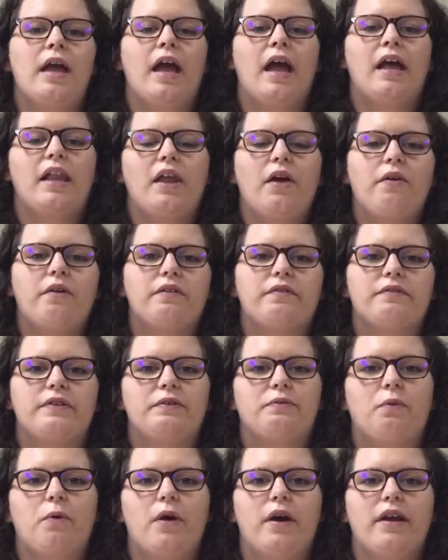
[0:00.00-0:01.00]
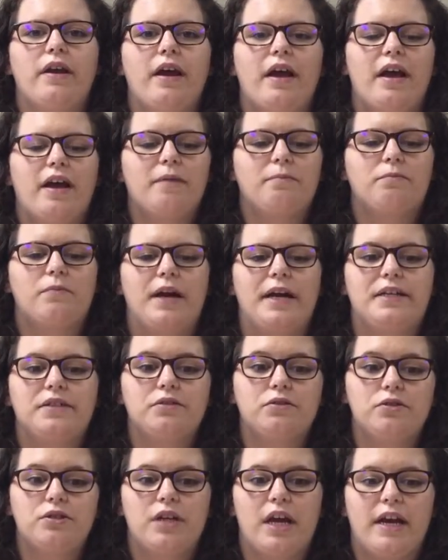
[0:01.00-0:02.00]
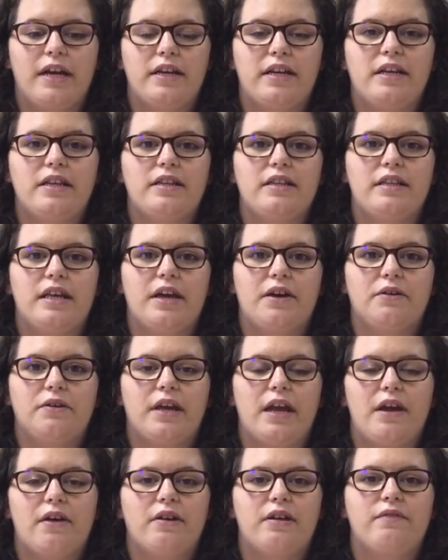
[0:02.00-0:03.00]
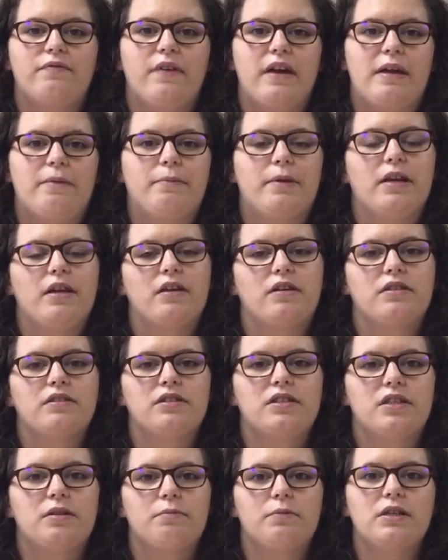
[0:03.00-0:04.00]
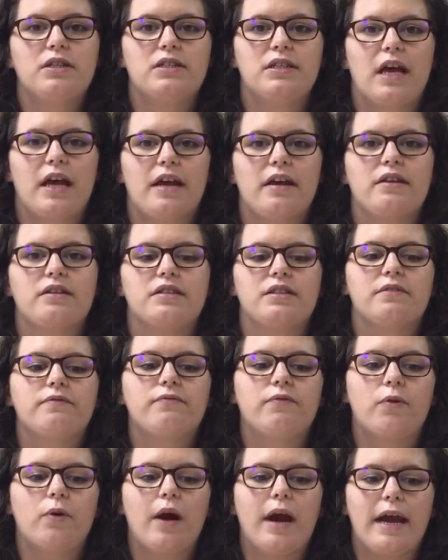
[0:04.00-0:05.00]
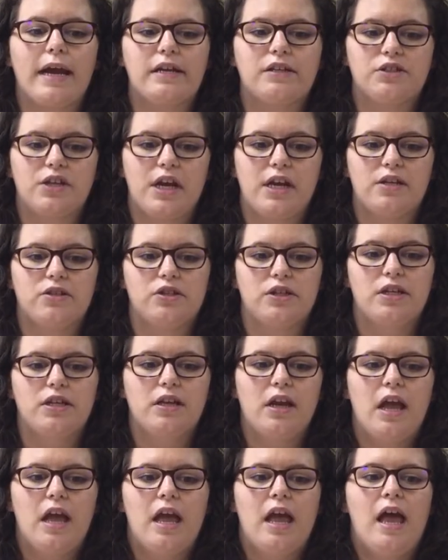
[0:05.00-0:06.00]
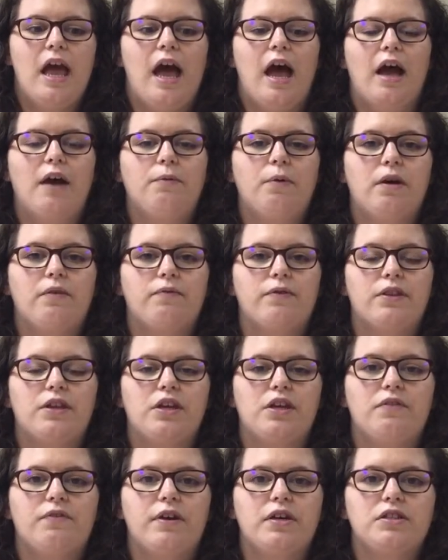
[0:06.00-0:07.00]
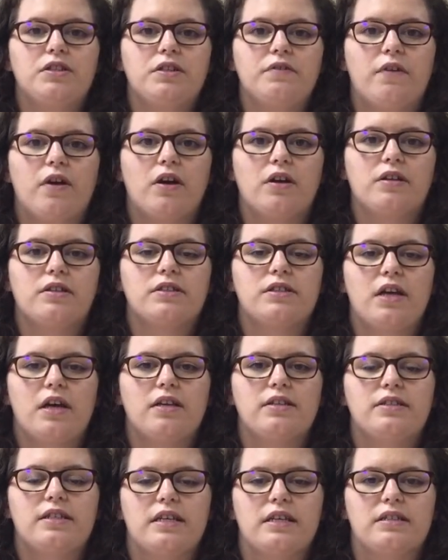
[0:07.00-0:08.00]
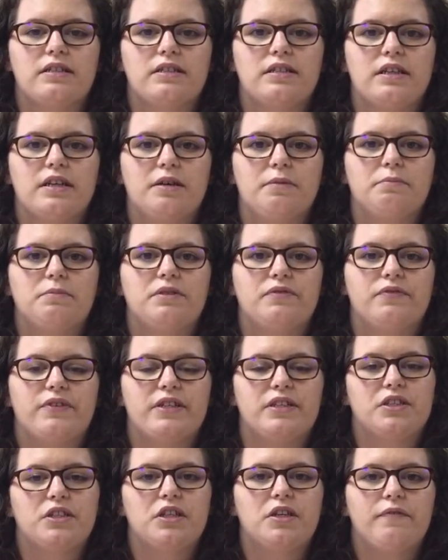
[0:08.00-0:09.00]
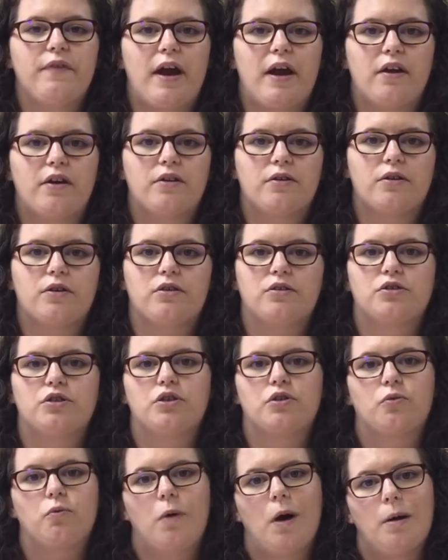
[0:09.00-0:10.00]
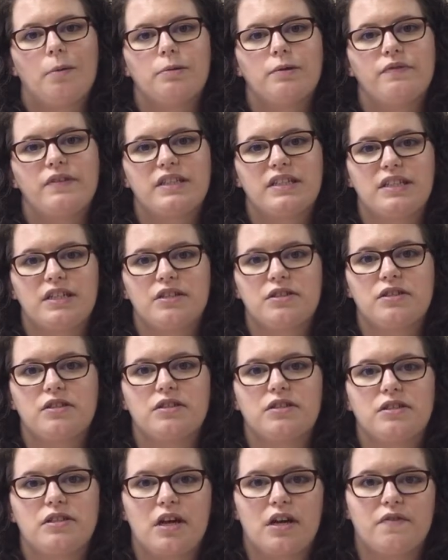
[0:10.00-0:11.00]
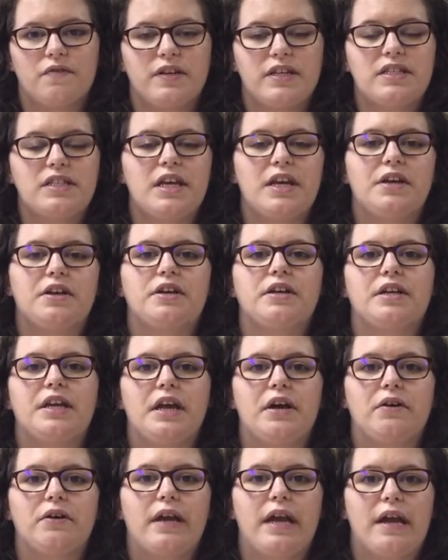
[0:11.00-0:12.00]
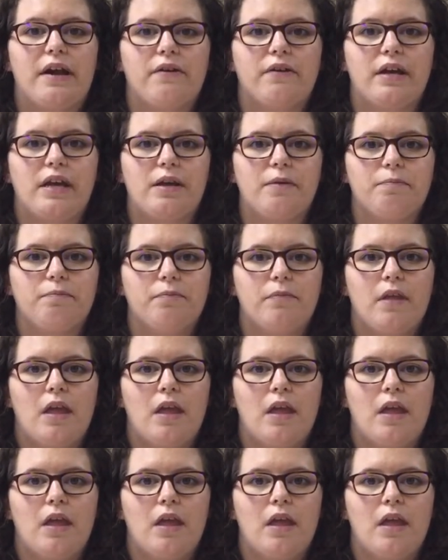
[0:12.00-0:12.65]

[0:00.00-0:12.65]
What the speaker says: Hello everyone, I'm Rachel Chaney, the Yale County Family and Consumer Science and 4-H agent. I work for the University of Arkansas System, Division of Agriculture Cooperative Extension Service here in Yale County.